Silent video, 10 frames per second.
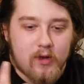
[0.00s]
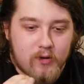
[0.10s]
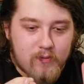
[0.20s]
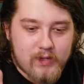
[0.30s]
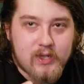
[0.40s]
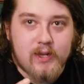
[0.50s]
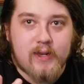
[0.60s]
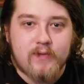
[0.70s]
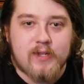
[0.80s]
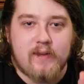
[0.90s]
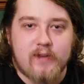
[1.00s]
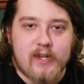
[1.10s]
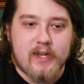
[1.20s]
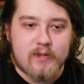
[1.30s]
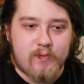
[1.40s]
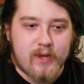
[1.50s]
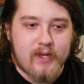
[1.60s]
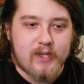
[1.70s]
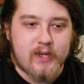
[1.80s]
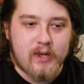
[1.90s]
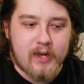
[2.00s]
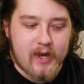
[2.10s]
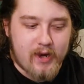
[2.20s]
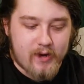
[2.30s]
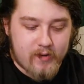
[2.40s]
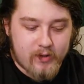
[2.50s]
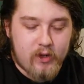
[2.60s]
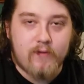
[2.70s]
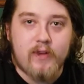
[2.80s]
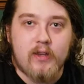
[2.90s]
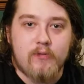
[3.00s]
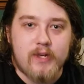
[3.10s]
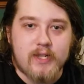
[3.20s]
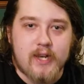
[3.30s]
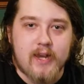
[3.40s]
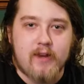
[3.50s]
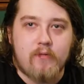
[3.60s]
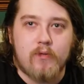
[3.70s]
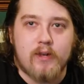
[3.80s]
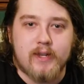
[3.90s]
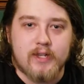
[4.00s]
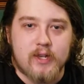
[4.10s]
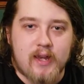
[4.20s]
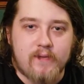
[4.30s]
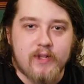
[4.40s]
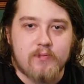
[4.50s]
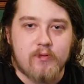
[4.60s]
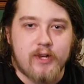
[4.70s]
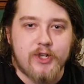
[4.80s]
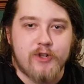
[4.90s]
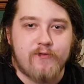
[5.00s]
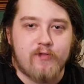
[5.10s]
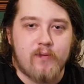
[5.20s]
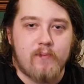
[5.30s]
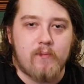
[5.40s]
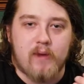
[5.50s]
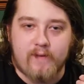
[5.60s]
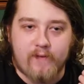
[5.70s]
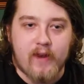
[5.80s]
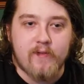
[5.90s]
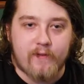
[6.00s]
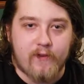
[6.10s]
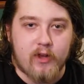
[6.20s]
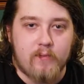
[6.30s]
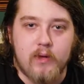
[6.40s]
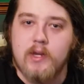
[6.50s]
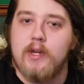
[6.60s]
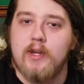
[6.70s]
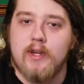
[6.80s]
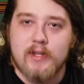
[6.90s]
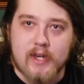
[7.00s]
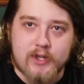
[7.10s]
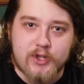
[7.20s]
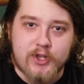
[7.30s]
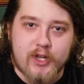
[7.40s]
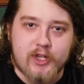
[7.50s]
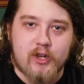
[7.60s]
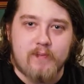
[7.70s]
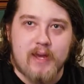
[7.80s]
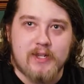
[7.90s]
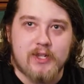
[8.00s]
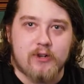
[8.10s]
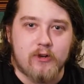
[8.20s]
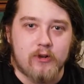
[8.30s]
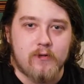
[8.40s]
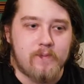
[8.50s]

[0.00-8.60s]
Resident Evil 7 takes place in Dulvey, Louisiana, where it gets a lot of inspiration from my favorite film, Texas Chainsaw Massacre.